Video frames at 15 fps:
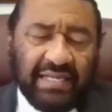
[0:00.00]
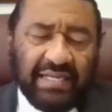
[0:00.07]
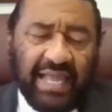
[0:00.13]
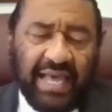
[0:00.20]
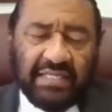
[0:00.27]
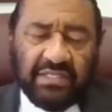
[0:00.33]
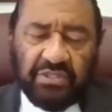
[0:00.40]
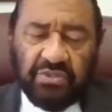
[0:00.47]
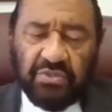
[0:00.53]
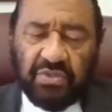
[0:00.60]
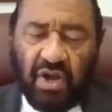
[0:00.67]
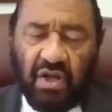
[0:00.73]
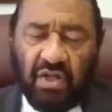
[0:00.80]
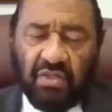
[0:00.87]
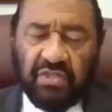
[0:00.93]
I'd like to
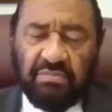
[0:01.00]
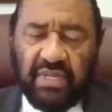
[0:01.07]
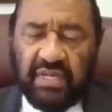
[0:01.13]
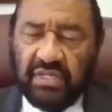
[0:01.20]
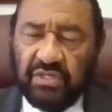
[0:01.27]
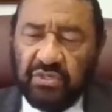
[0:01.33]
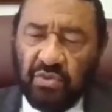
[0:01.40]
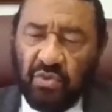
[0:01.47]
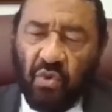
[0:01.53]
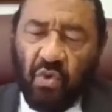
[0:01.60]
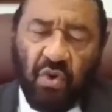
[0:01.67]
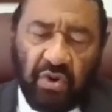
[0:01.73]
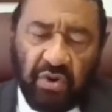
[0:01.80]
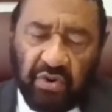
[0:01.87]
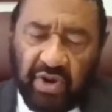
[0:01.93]
call the meeting to
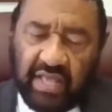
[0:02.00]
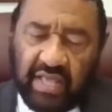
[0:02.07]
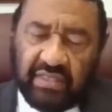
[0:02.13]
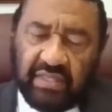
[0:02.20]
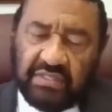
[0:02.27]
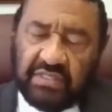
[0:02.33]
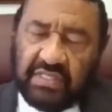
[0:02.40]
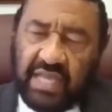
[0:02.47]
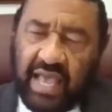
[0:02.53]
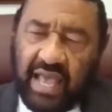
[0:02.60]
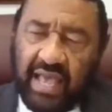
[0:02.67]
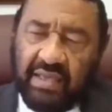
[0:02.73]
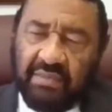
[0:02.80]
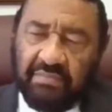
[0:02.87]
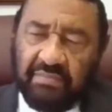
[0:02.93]
order at this
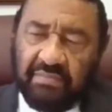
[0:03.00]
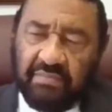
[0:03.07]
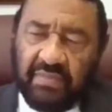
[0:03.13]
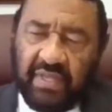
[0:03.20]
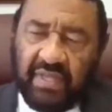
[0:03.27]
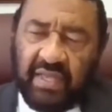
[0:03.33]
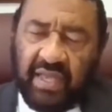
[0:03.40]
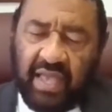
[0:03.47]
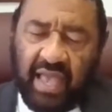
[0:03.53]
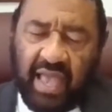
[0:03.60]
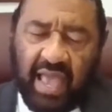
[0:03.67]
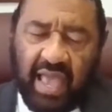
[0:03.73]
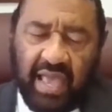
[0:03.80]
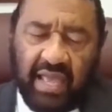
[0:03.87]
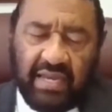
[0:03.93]
time.
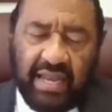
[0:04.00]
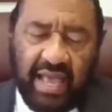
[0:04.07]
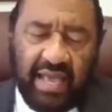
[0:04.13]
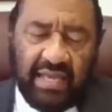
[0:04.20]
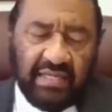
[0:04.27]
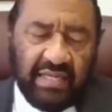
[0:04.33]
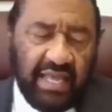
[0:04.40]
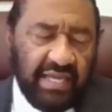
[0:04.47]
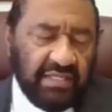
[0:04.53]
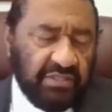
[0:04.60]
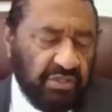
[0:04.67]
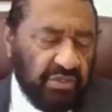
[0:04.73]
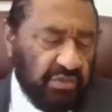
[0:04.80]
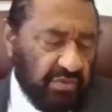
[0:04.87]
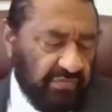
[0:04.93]
And I'd like
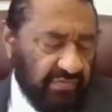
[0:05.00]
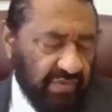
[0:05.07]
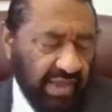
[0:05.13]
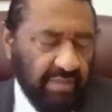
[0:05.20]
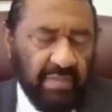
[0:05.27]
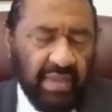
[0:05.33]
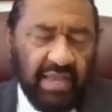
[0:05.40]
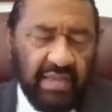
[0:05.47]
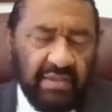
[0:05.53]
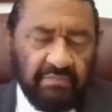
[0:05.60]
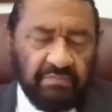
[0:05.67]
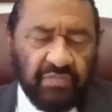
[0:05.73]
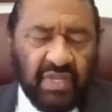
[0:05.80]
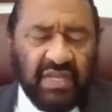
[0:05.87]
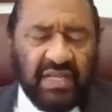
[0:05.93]
to, if I may,
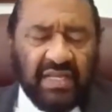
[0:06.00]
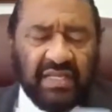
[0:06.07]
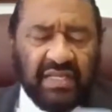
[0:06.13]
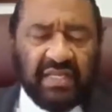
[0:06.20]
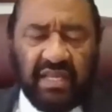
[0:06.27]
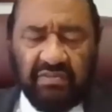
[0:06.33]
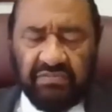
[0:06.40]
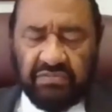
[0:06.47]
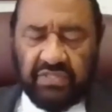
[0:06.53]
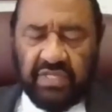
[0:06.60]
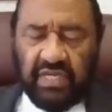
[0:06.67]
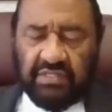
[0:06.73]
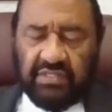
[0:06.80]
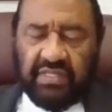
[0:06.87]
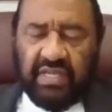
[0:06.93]
give
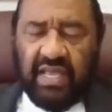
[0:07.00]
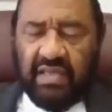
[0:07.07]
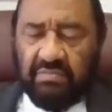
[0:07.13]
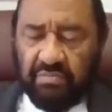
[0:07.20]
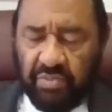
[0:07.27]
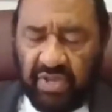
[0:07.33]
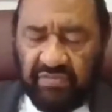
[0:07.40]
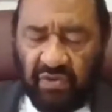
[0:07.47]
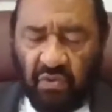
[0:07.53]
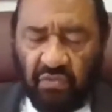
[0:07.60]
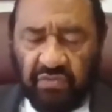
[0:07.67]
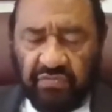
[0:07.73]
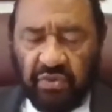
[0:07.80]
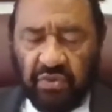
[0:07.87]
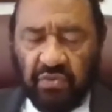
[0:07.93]
just a brief
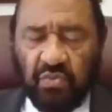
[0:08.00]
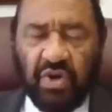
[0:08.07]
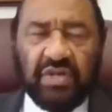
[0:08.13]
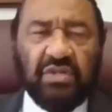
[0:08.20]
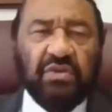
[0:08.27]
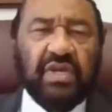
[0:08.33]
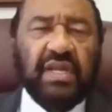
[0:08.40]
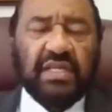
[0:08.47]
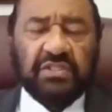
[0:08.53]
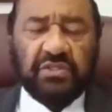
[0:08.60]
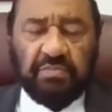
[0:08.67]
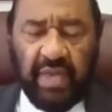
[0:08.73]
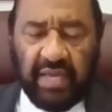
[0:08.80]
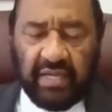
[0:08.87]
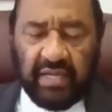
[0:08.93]
overview of what you can
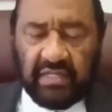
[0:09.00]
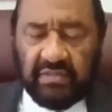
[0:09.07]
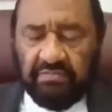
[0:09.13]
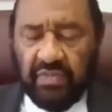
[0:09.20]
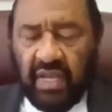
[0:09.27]
expect.